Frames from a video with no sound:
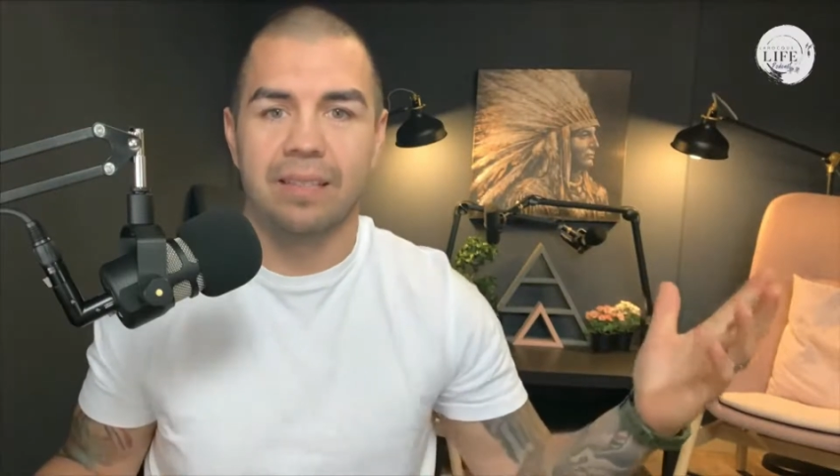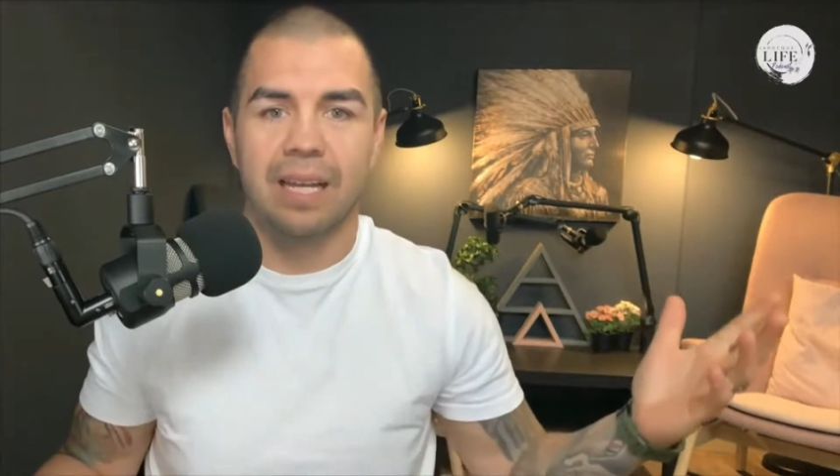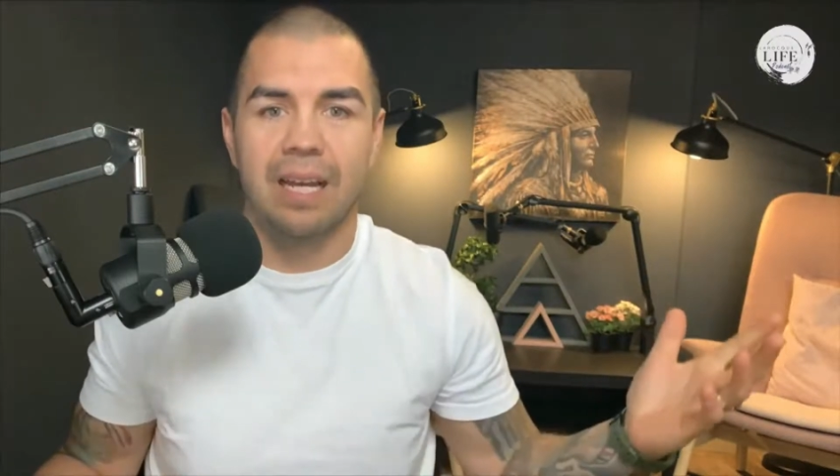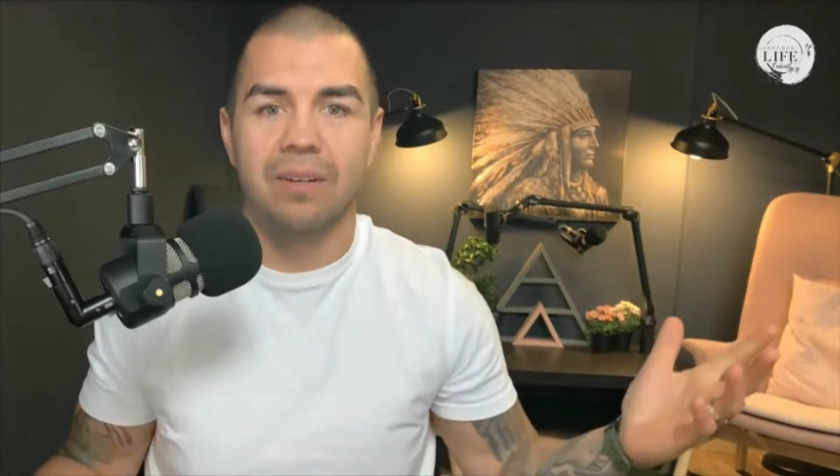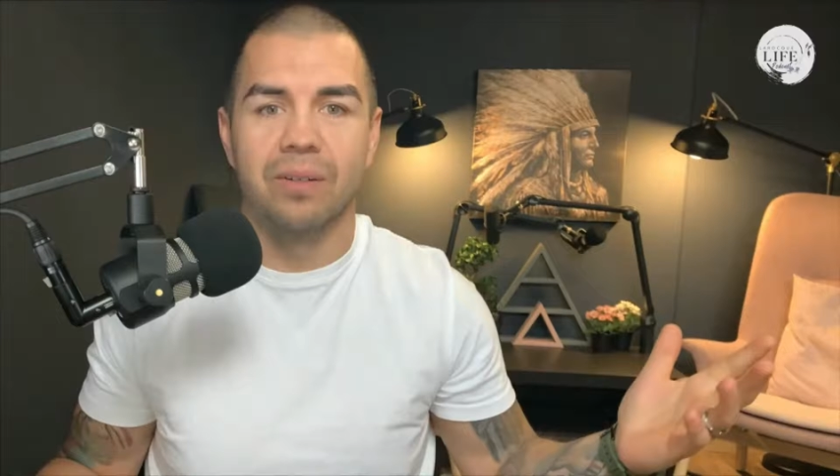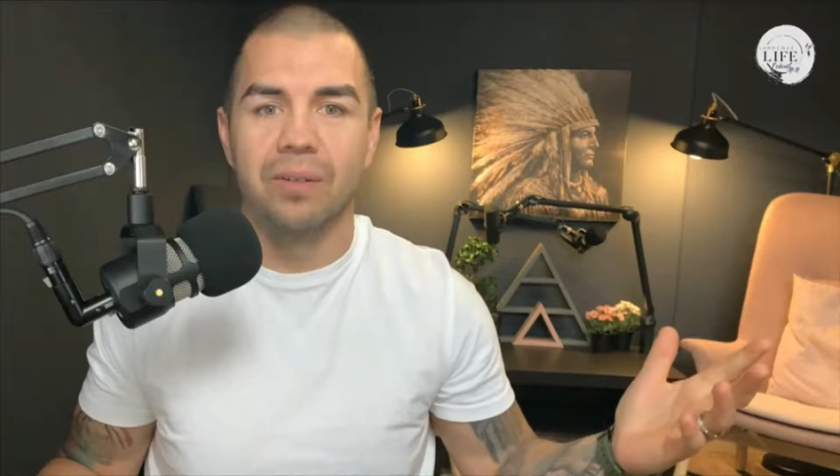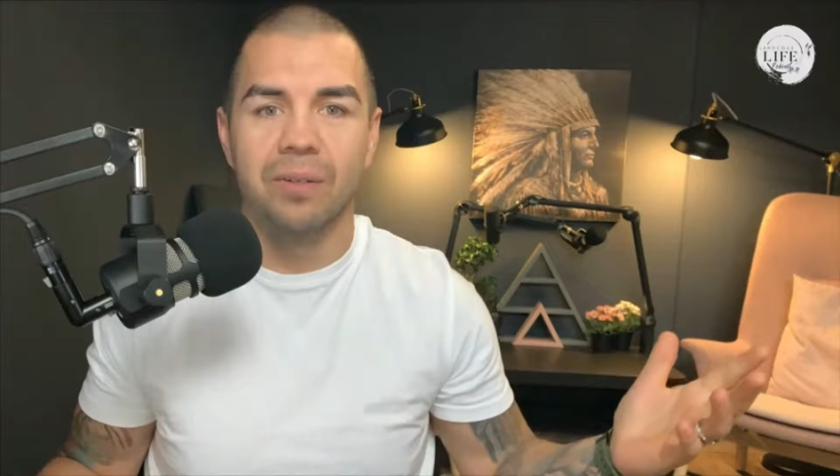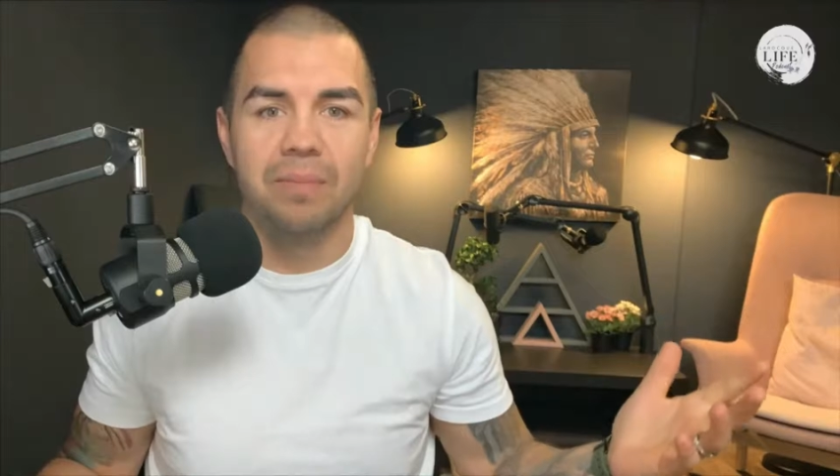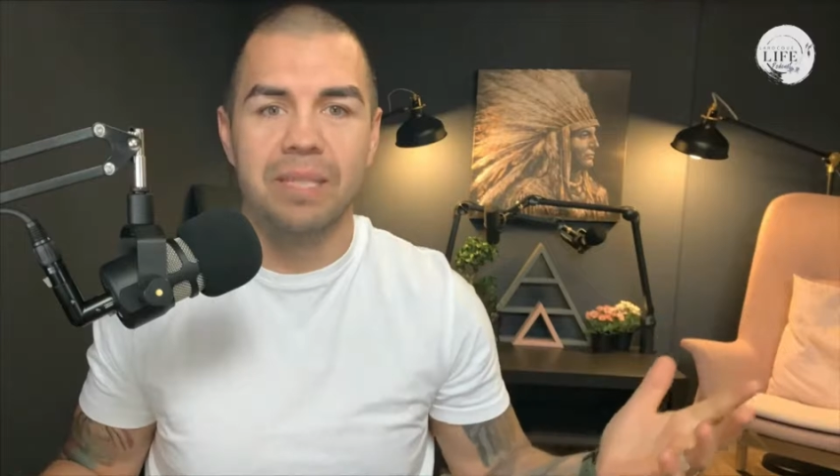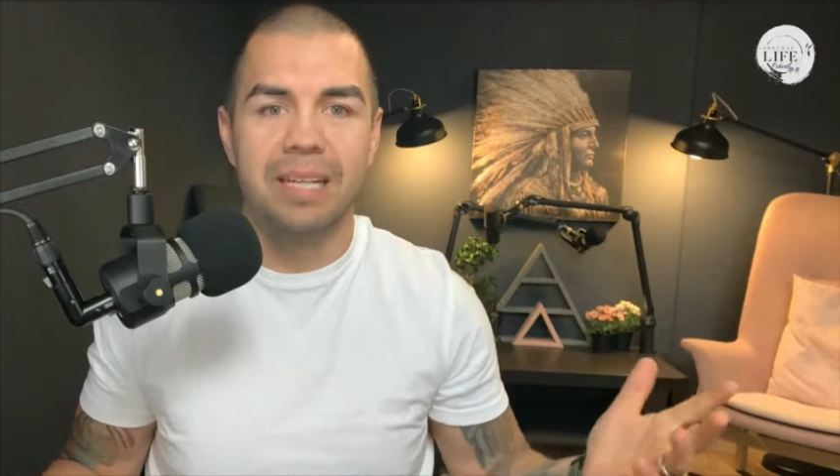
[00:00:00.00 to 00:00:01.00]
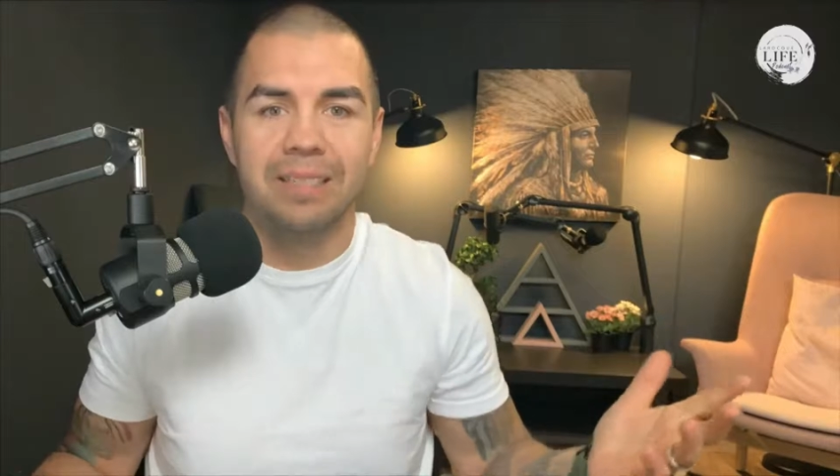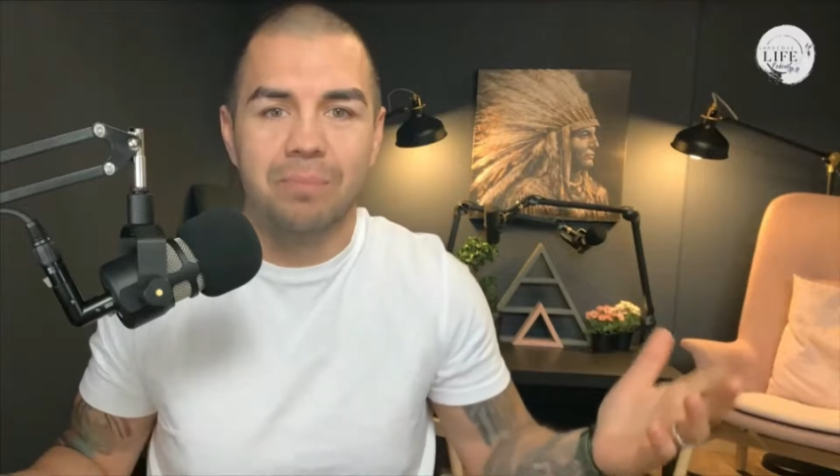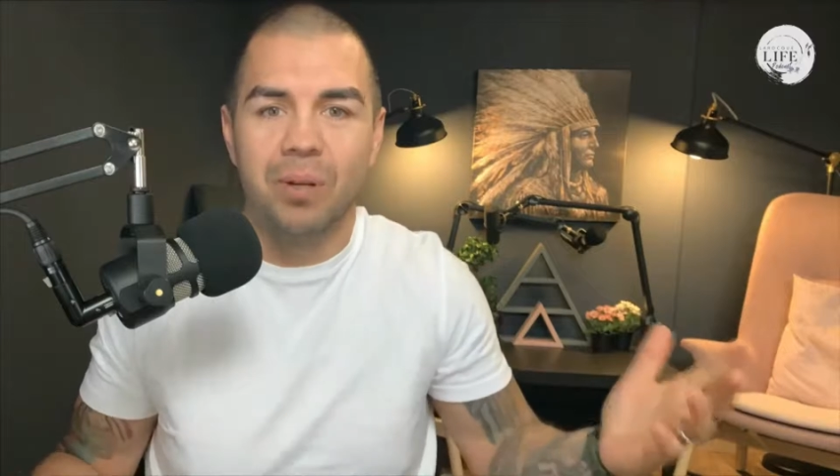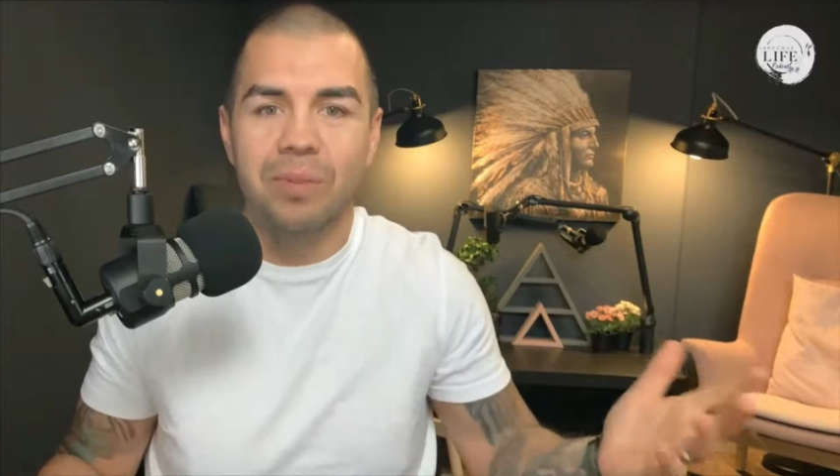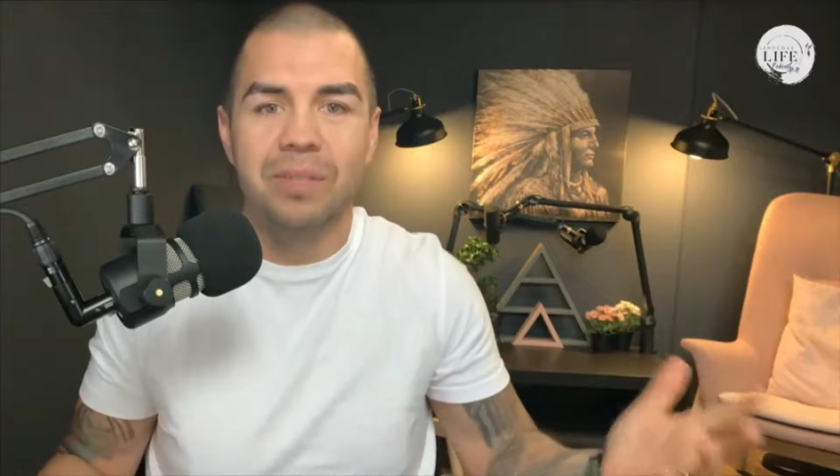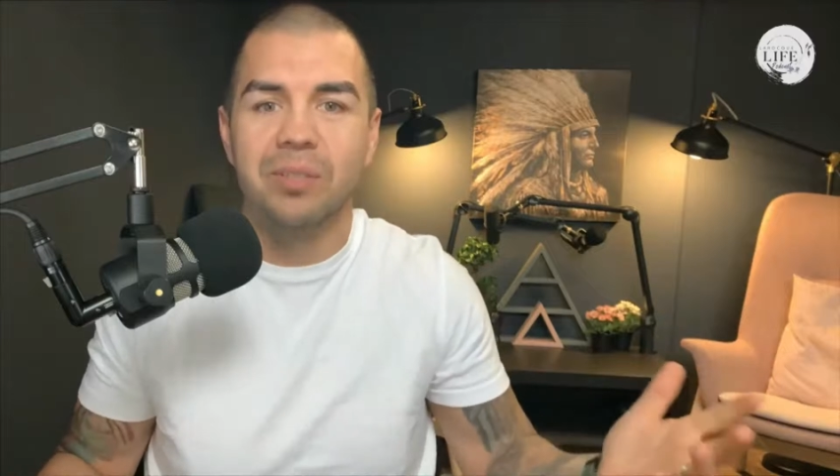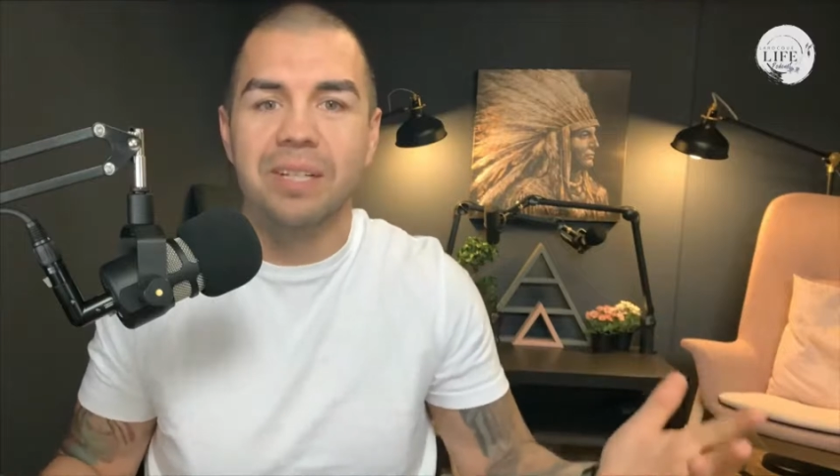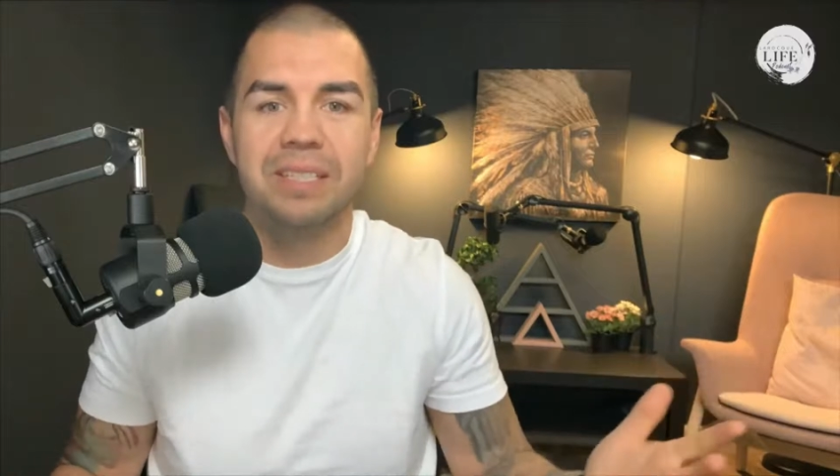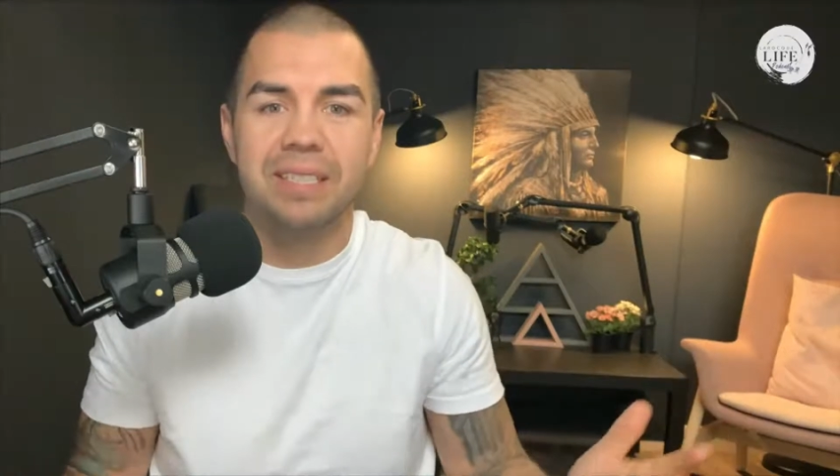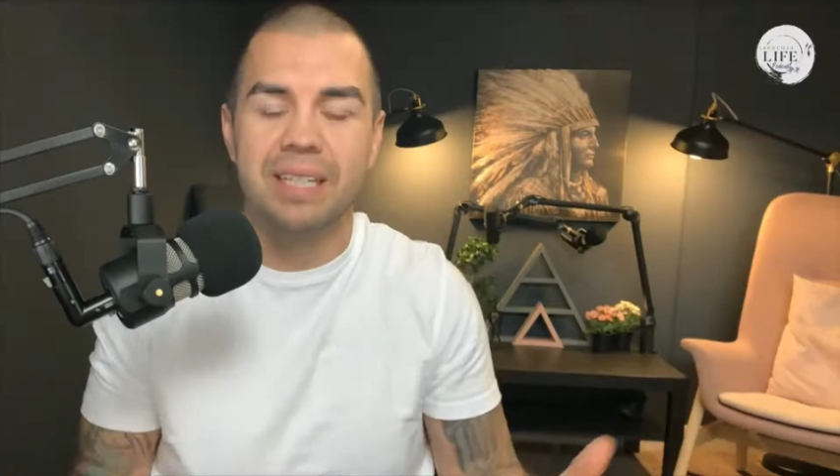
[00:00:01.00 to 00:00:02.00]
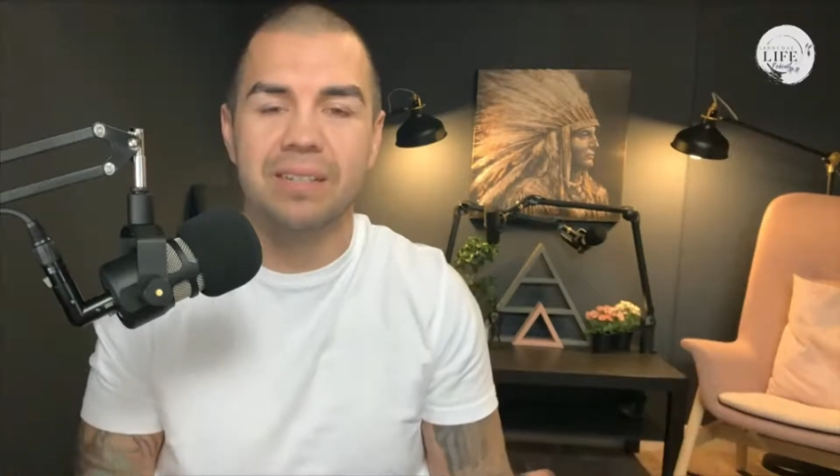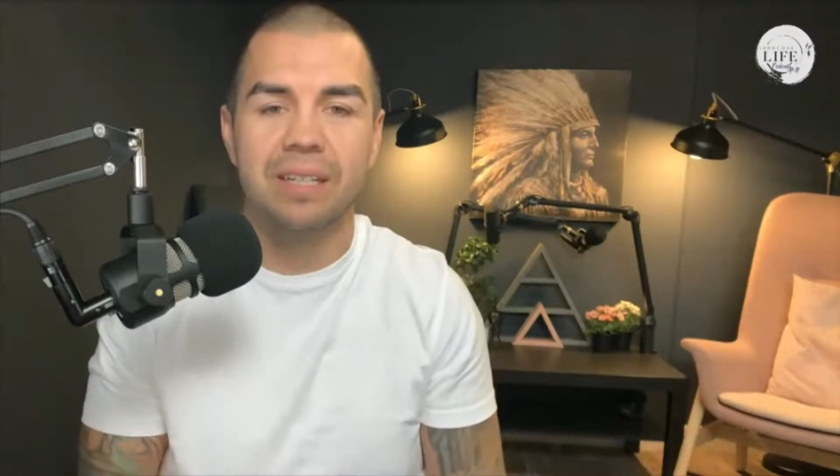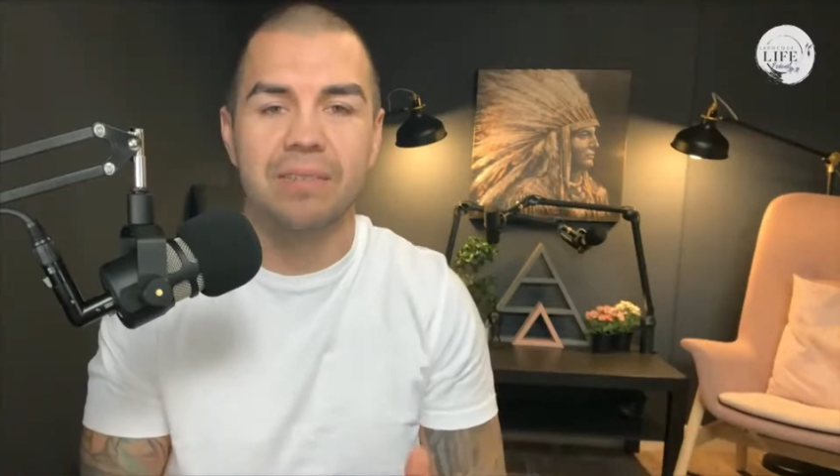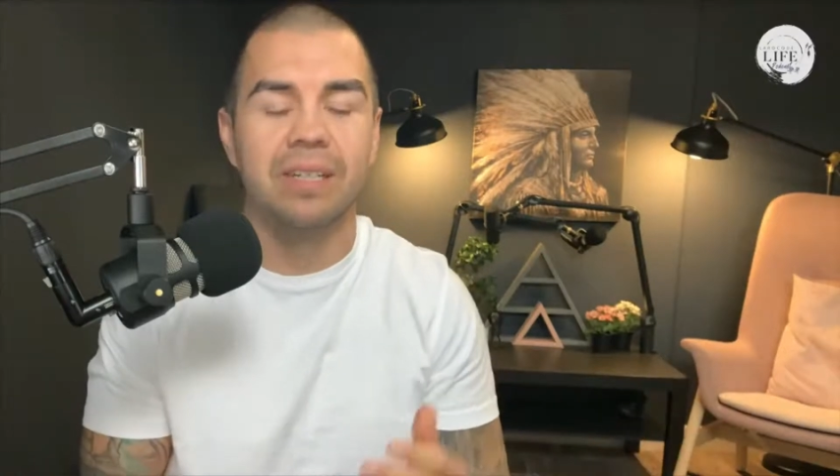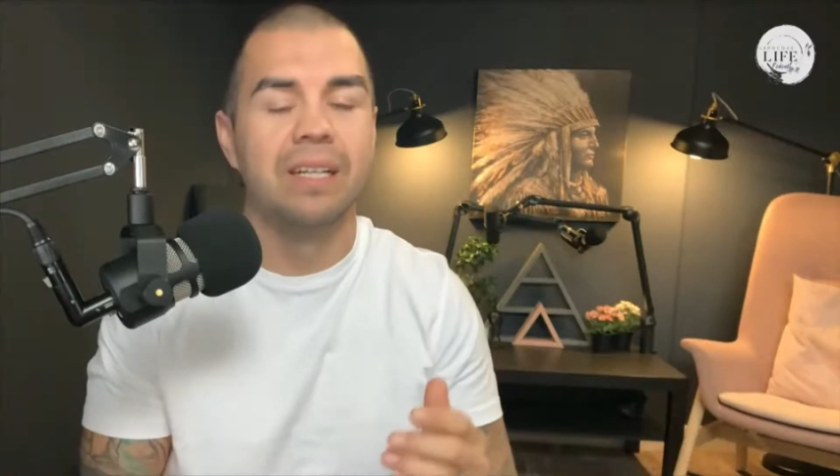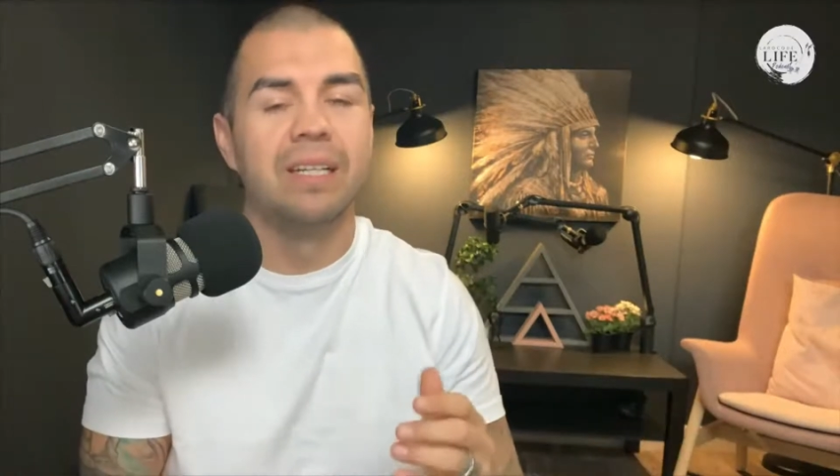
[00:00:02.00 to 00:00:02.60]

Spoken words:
I don't know. That's probably the greatest sound ever.